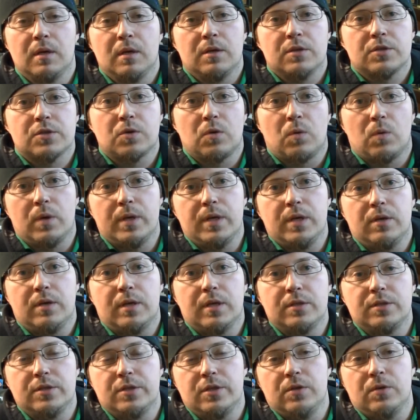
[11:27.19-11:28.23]
So what you
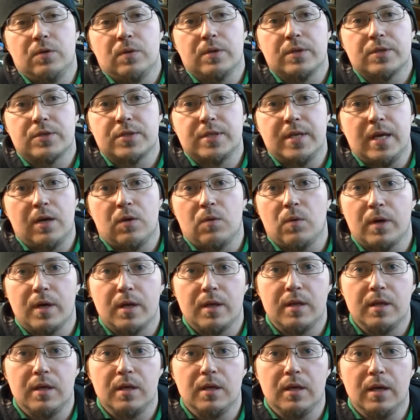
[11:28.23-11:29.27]
can do is take one of
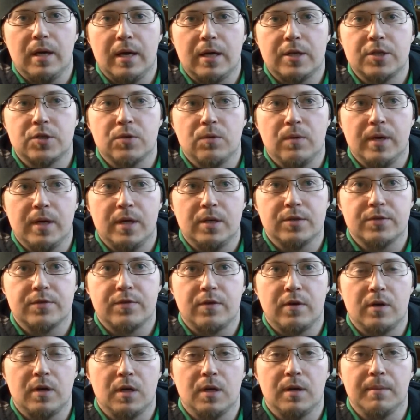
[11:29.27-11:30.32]
the actuators
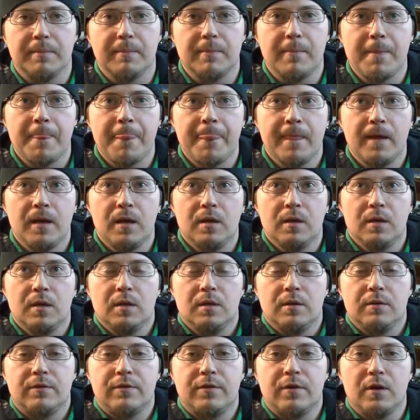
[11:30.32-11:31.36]
from
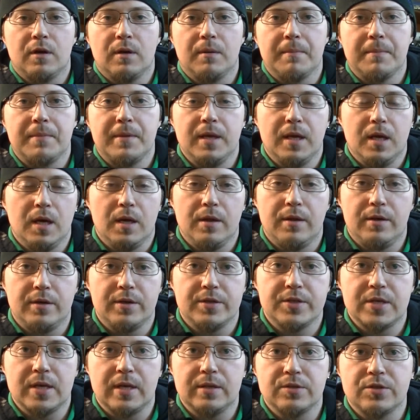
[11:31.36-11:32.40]
the other
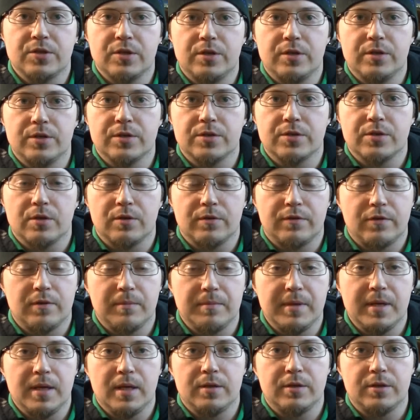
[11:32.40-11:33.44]
sensors or from
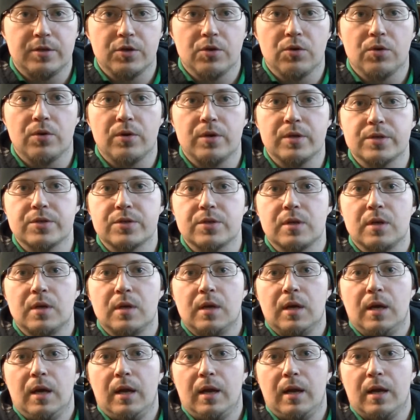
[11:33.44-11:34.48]
the other doors
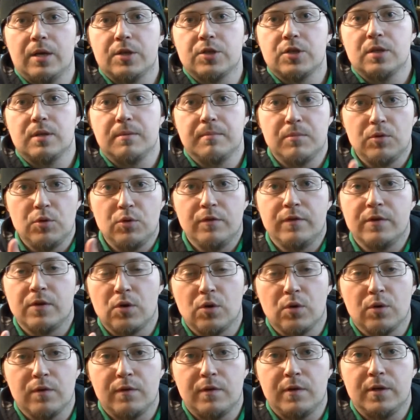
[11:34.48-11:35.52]
and actually move it
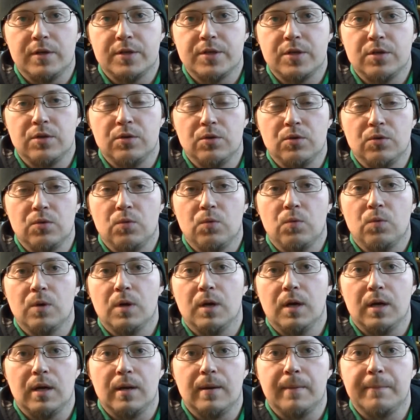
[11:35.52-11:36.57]
over to
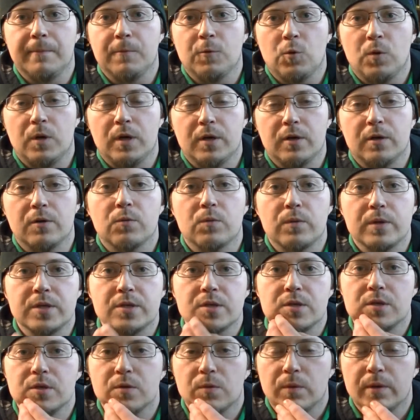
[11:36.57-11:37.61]

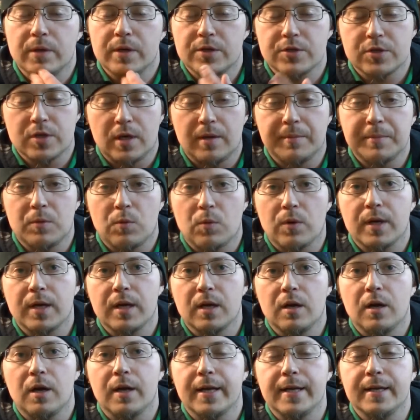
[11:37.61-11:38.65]
where you saw me working
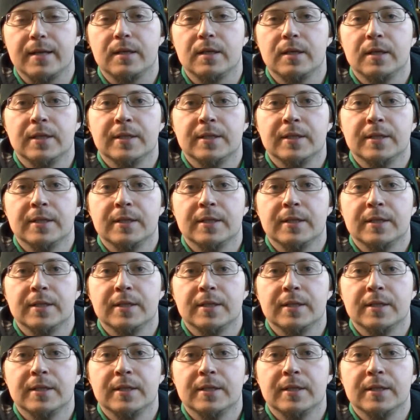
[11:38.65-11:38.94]
on it,